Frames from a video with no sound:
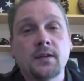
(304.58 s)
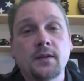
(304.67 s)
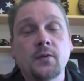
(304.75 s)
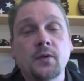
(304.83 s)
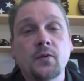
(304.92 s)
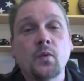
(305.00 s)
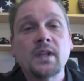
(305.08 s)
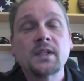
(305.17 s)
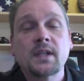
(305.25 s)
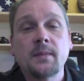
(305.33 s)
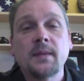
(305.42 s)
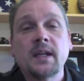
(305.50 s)
the
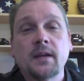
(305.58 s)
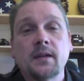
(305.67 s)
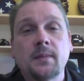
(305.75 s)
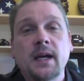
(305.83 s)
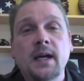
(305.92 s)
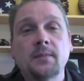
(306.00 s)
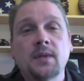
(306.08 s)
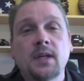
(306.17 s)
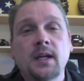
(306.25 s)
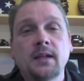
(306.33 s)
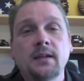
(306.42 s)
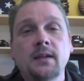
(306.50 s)
ones coming down the
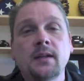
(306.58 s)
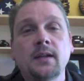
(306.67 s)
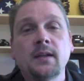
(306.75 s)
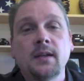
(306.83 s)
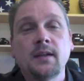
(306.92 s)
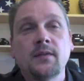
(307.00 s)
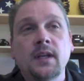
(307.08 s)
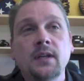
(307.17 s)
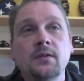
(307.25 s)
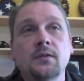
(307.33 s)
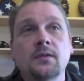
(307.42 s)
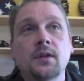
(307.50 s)
pipeline, if
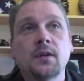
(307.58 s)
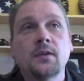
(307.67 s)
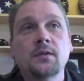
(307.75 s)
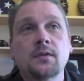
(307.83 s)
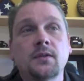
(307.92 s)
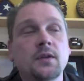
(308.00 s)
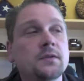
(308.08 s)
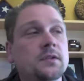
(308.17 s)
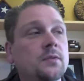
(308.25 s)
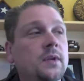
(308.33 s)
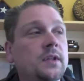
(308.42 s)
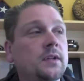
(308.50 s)
they do close
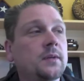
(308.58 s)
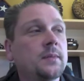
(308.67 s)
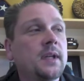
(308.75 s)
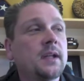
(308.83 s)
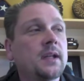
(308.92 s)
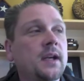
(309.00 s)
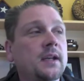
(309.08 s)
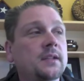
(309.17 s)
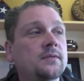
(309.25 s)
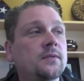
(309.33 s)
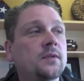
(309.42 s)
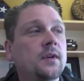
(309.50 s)
close to what they're being
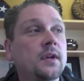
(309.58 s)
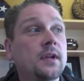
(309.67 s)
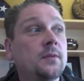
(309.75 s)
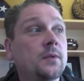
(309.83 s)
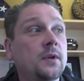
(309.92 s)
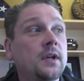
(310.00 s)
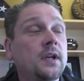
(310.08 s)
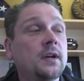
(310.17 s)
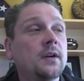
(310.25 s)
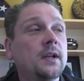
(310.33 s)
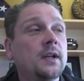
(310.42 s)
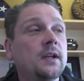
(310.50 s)
asked for, or anywhere
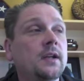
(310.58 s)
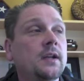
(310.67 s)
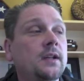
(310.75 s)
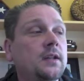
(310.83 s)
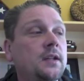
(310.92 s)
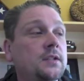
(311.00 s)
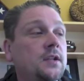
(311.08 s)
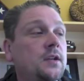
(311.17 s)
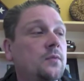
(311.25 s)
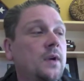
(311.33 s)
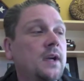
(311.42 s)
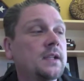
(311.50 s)
near it, it's
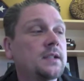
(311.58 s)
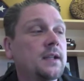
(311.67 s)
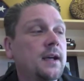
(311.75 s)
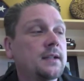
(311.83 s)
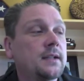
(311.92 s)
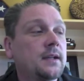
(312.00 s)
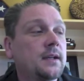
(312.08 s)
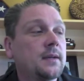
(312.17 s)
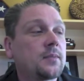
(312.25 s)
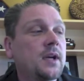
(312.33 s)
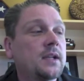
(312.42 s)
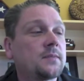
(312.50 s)
going to raise
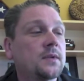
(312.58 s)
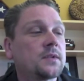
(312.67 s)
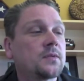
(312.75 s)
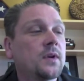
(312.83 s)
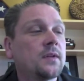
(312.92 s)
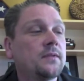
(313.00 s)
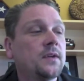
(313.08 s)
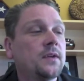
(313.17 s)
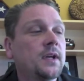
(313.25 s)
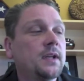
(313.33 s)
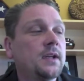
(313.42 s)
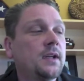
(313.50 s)
that price per square
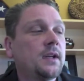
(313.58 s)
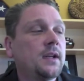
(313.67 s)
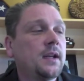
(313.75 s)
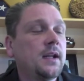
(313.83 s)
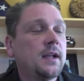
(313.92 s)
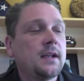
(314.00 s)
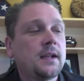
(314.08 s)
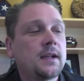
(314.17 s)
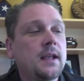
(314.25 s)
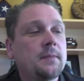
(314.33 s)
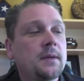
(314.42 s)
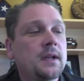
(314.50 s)
foot.
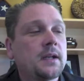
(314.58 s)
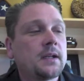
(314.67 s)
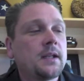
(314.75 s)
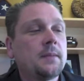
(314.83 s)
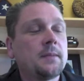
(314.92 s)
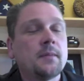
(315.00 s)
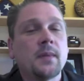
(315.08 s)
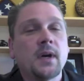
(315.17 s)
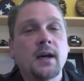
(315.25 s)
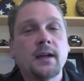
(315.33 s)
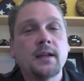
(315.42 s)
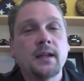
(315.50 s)
And keep in
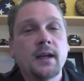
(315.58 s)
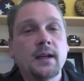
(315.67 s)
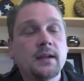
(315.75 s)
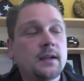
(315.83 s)
mind that